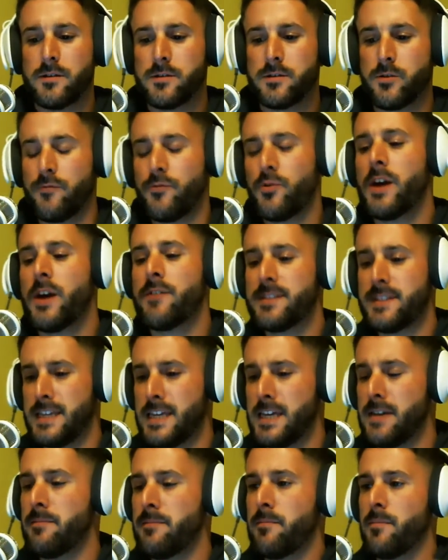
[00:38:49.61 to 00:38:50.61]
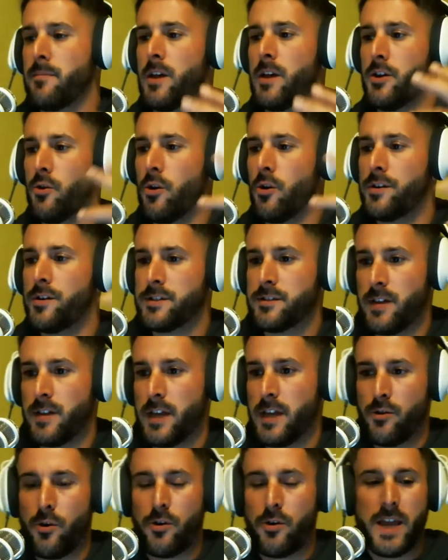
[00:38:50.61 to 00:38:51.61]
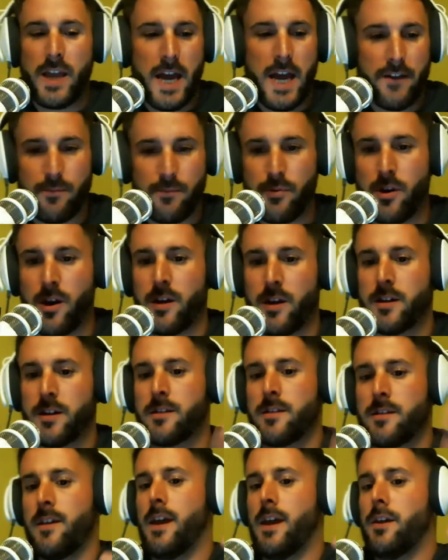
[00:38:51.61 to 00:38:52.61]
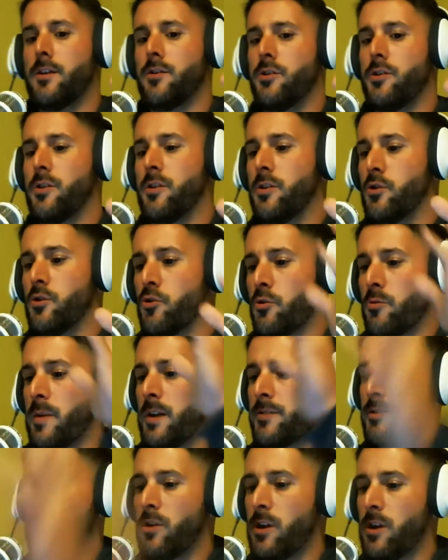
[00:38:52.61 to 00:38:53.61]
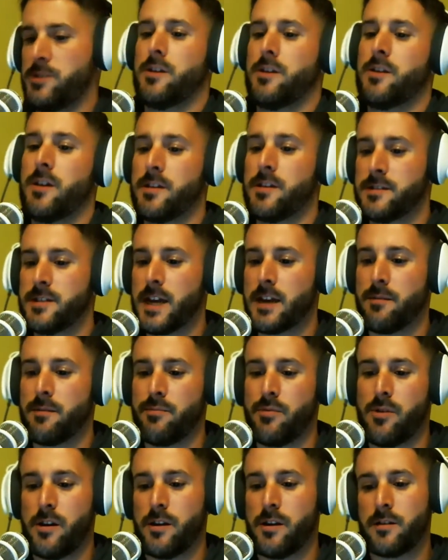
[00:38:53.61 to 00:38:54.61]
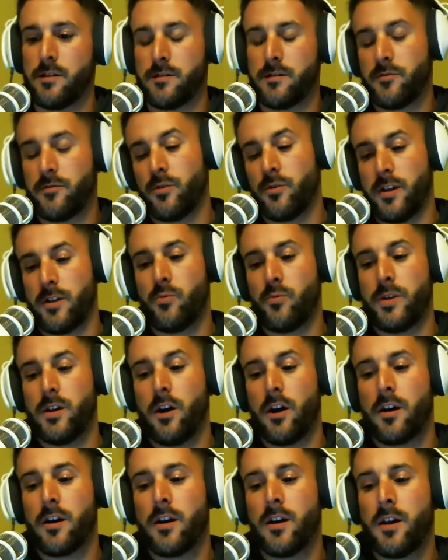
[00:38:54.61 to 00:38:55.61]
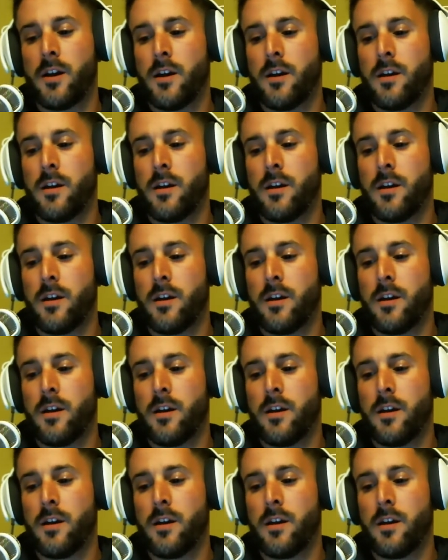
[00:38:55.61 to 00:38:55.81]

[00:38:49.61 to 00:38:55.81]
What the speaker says: So if you have a team and you already have a product and you're about to launch a second product, sort of like we are,